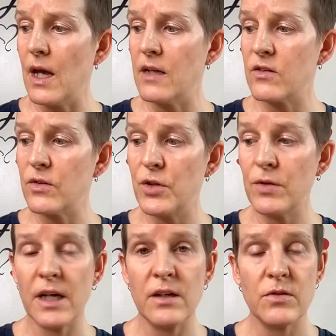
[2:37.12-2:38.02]
And so you
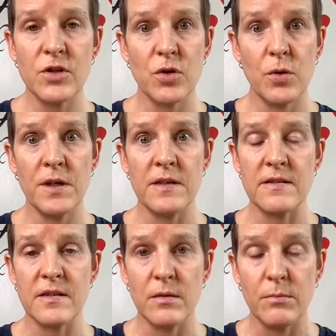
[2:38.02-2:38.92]
had no
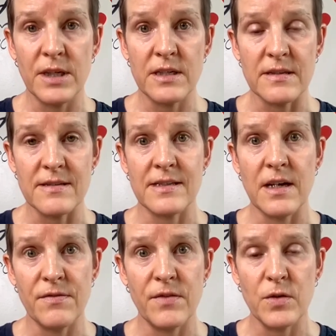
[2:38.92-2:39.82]
choice but to
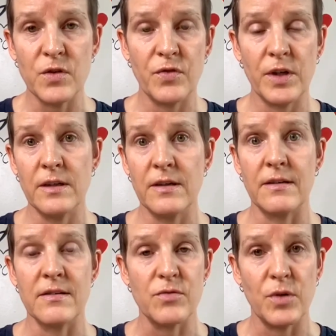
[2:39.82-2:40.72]
stuff those
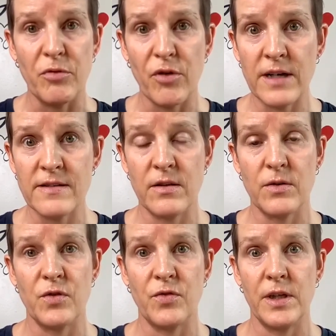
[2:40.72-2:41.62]
feelings, to repress
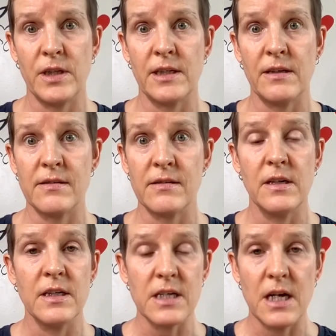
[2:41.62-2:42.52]
those feelings,
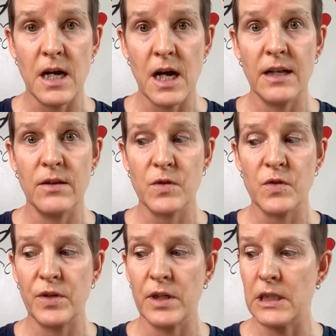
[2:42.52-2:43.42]
to hide
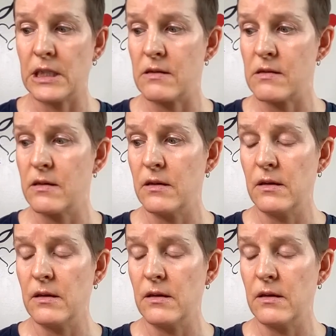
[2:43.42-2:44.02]
those feelings.